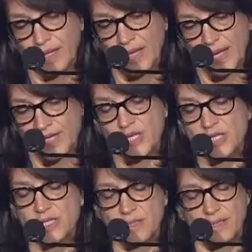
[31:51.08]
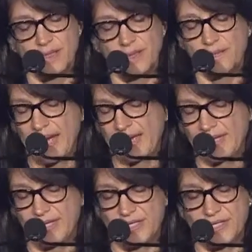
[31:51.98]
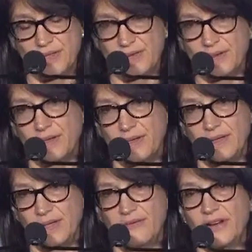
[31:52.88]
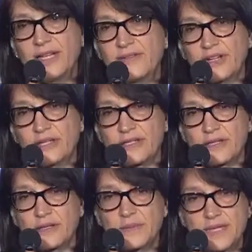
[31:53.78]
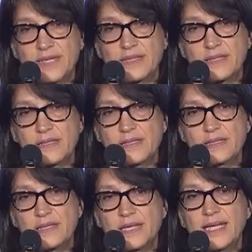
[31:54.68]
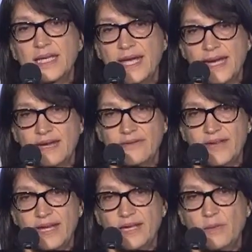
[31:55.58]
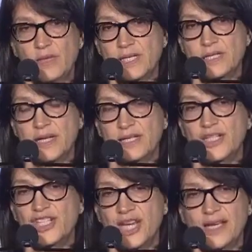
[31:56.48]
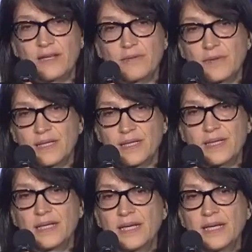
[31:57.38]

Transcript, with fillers: Haitians manage, in very difficult circumstances, to get out of Haiti, which is like a jail, really.